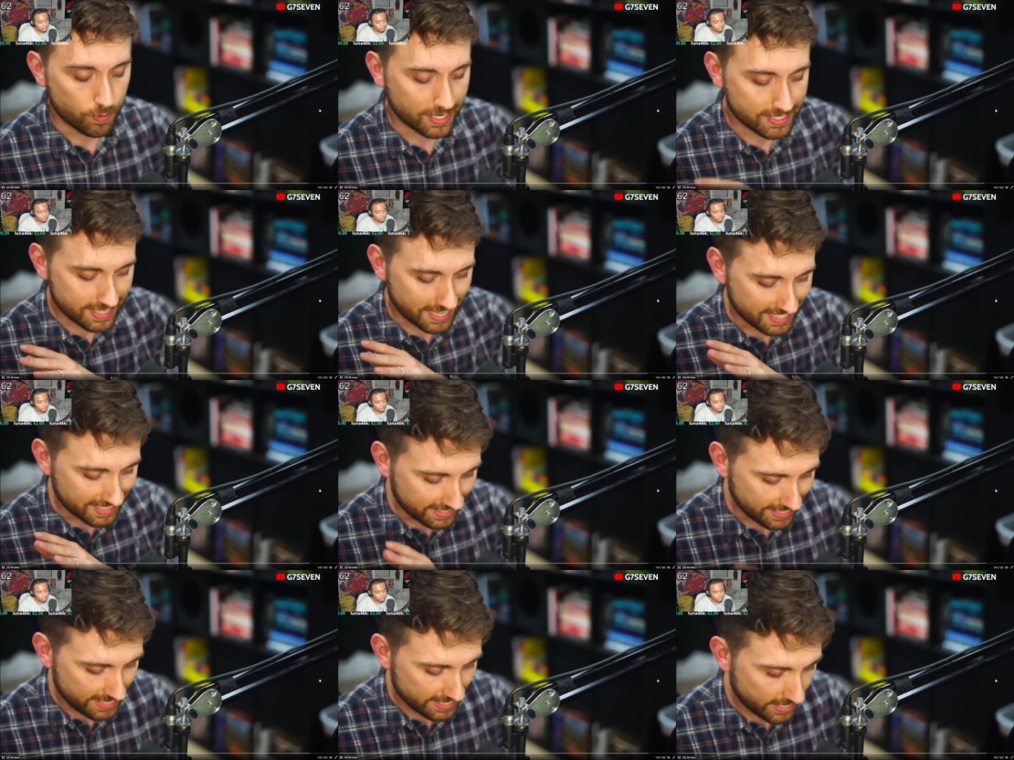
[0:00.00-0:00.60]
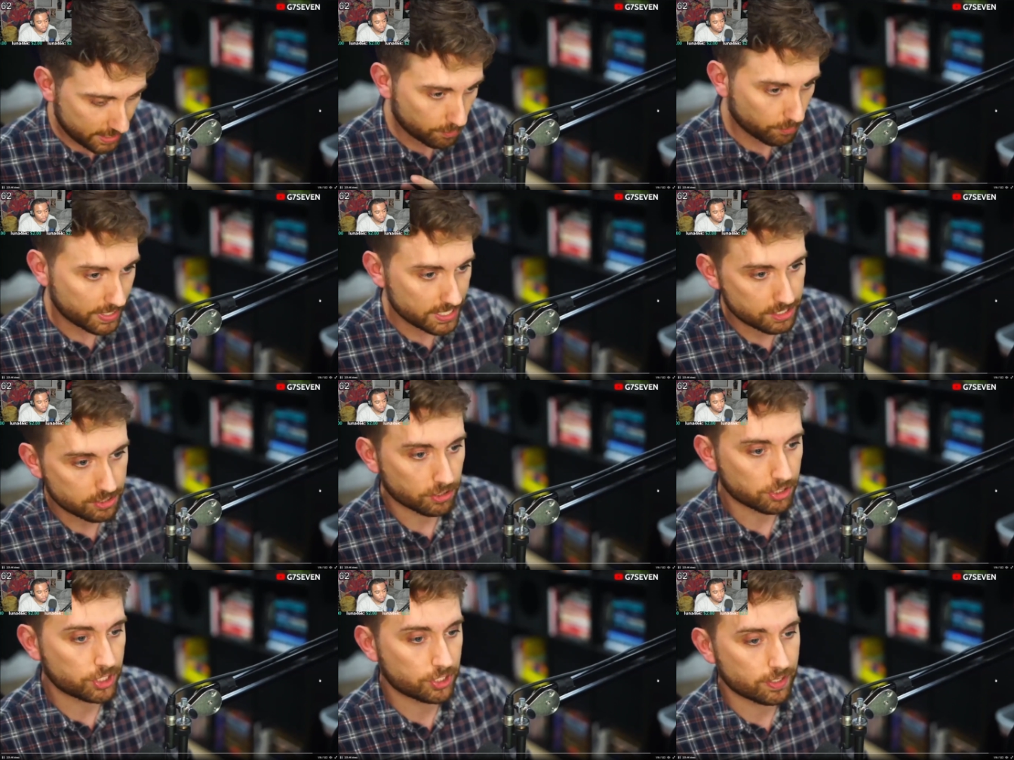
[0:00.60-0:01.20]
who is a
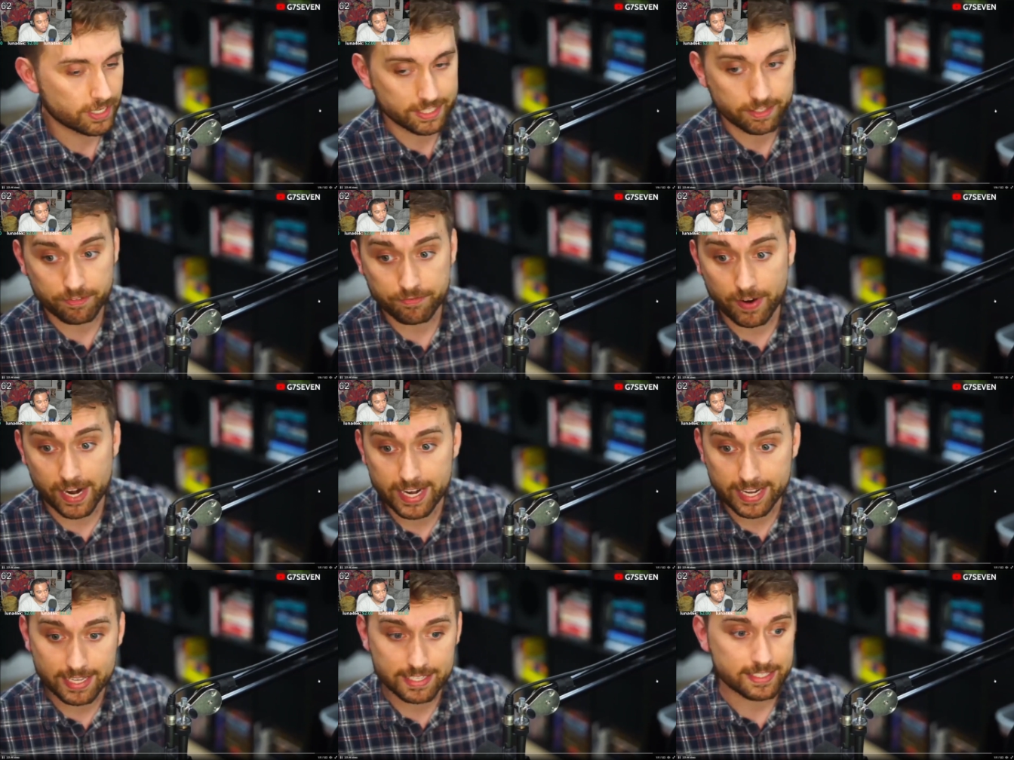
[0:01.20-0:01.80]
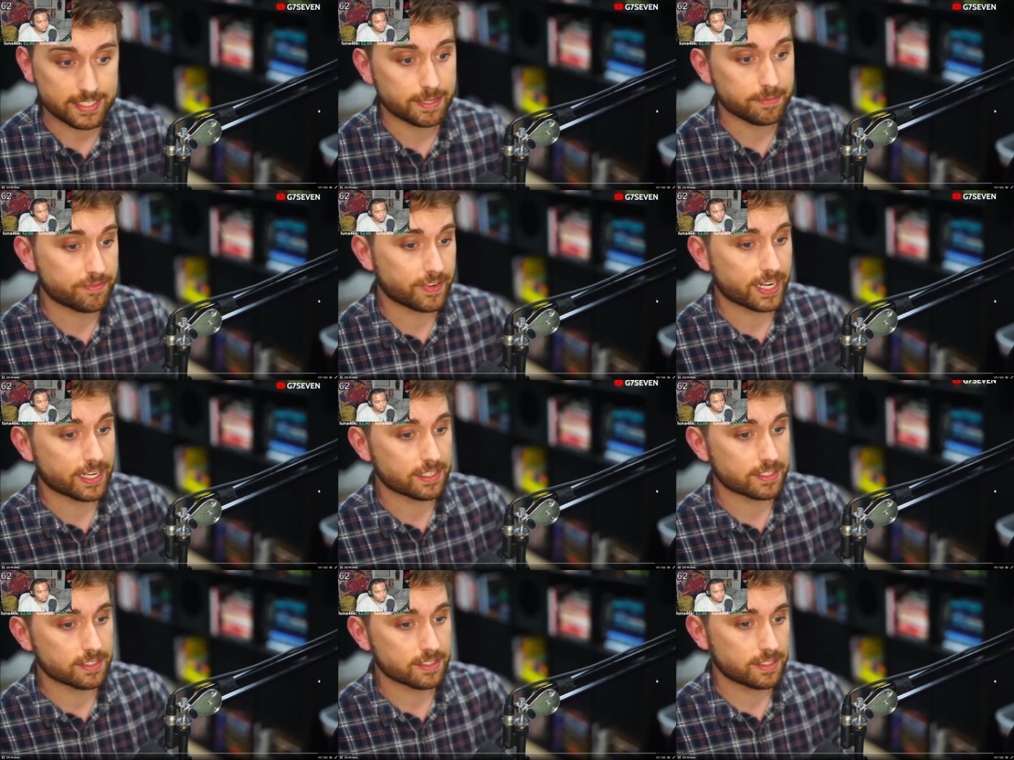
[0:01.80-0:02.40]
leading researcher in the fight against
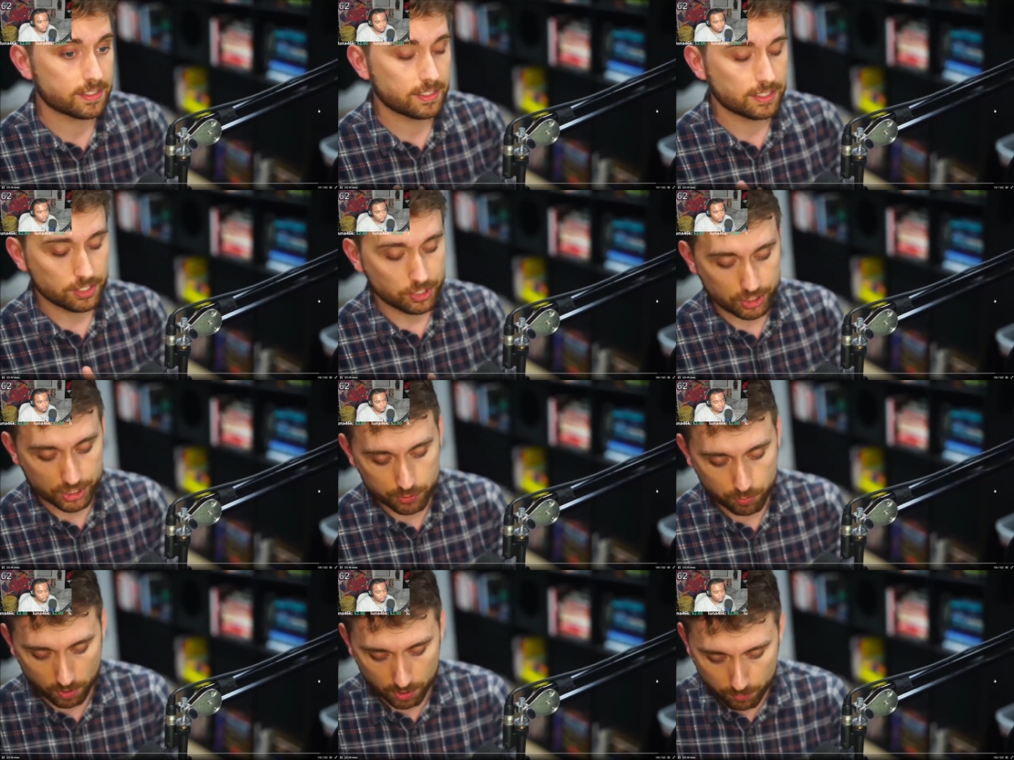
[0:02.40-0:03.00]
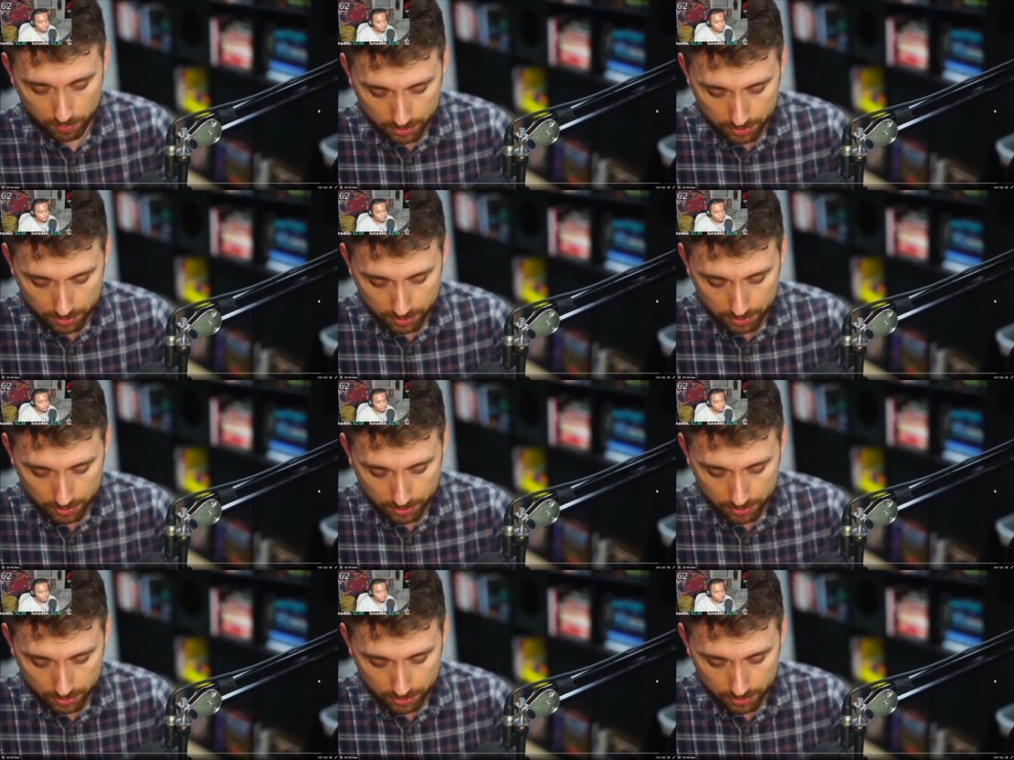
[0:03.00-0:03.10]
deepfakes. She's